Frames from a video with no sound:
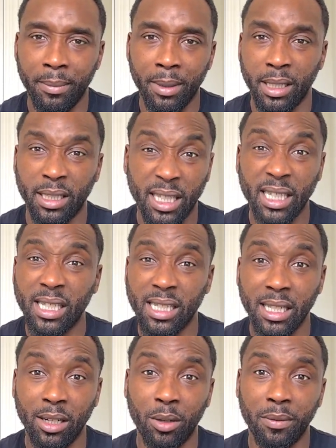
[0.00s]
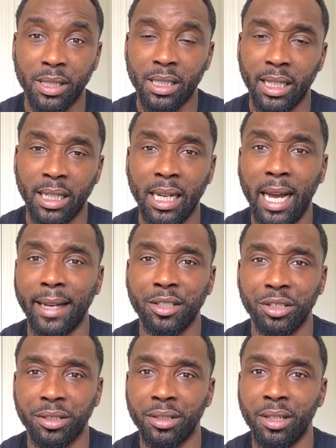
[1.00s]
this is it obviously in
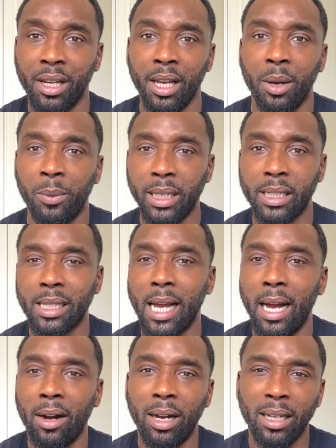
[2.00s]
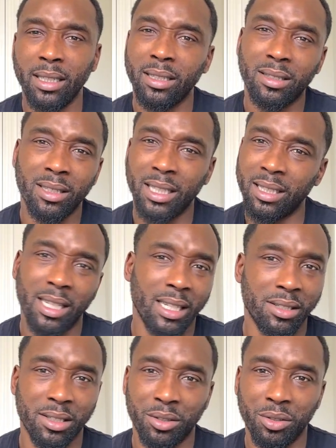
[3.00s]
action when it's out, and it does
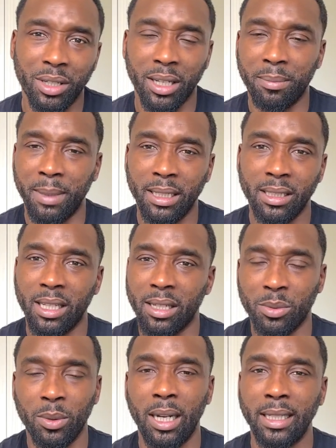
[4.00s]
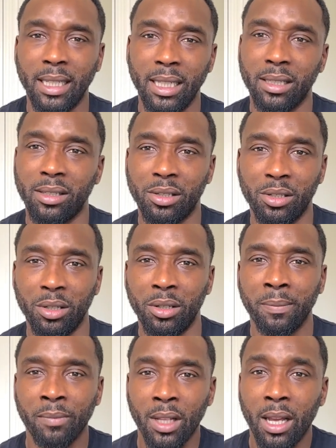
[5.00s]
the trick, man. It does what I need it to do.
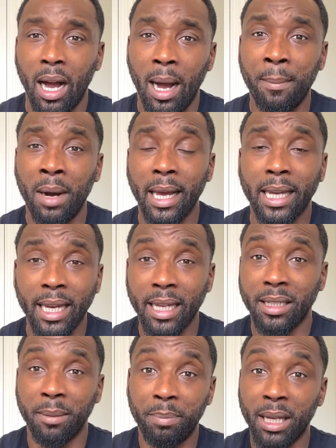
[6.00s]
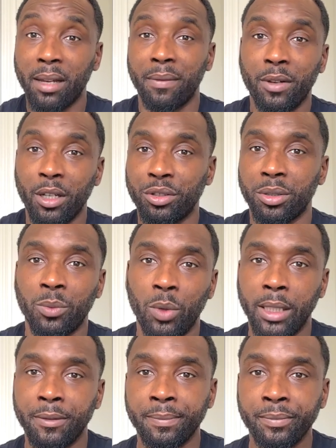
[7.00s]
I might get the bigger version
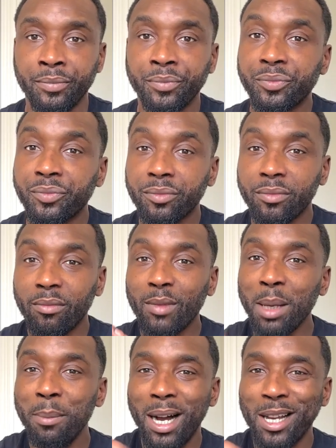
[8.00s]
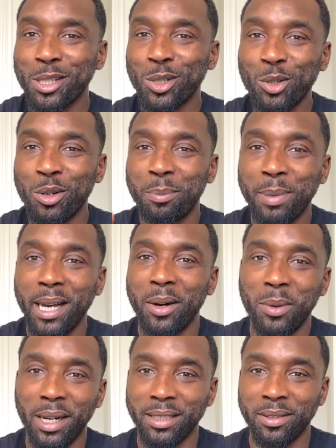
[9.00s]
one, but I saw a better
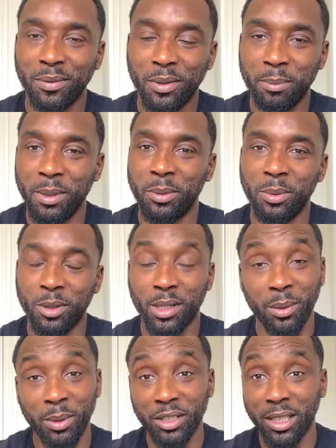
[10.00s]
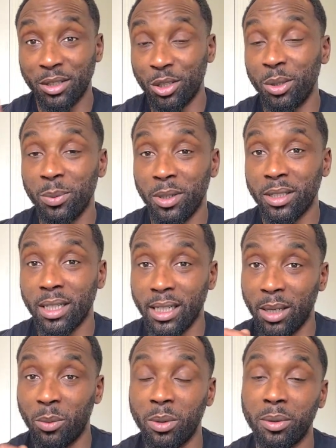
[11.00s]
one from Milwaukee which I do want, and I
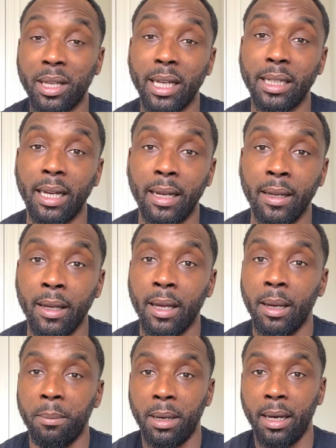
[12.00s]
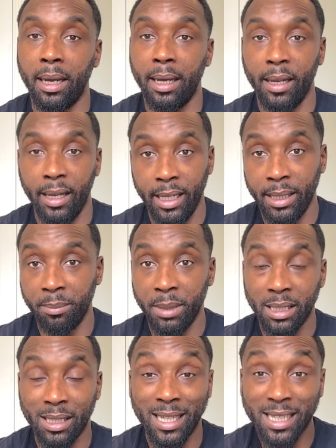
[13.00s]
will get that by any
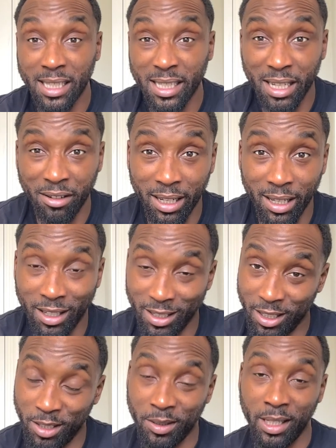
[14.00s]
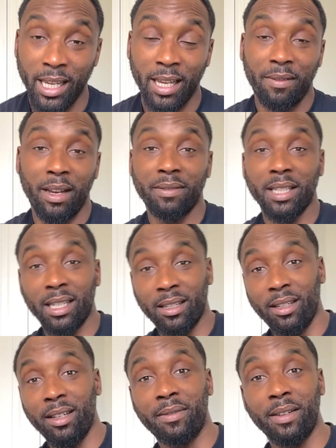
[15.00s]
means necessary, you know, if
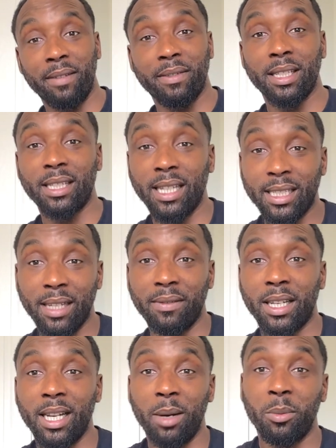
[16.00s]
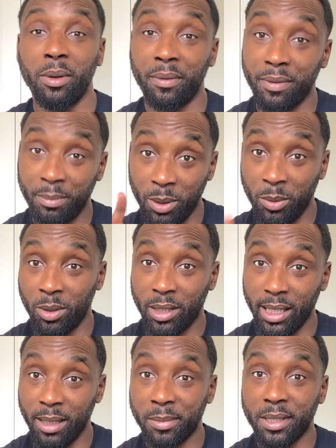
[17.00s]
I have to set something up with Milwaukee
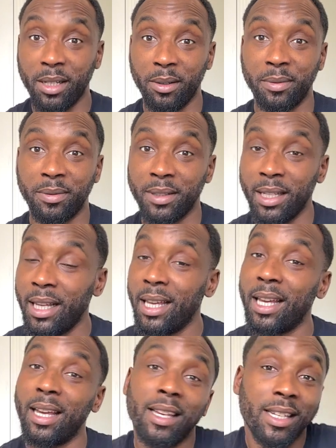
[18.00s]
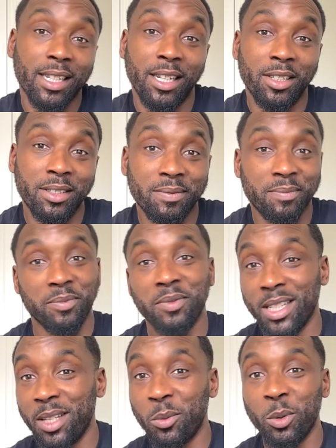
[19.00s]
themselves, you know.
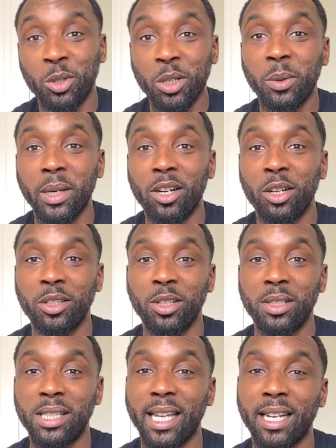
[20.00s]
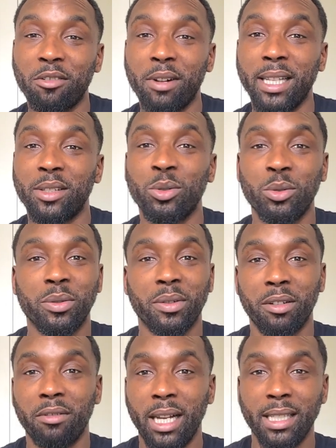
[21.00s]
We'll do what we got to do to get the right tools for the
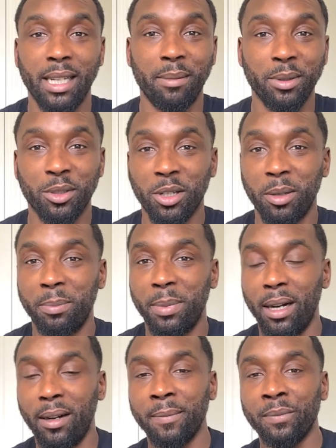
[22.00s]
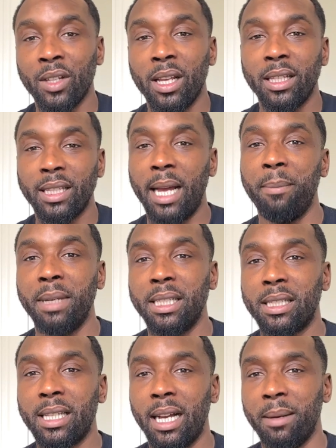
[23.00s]
right type of job, but that means
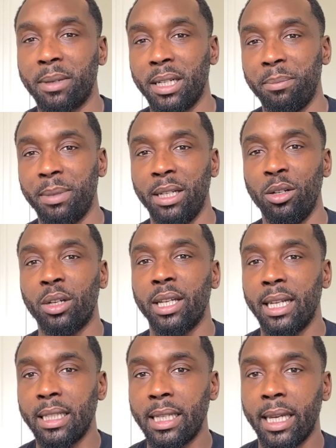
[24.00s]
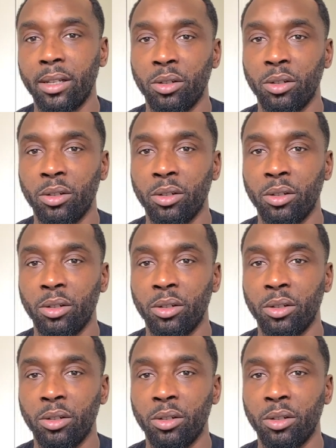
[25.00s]
that I'm going to be looking at taking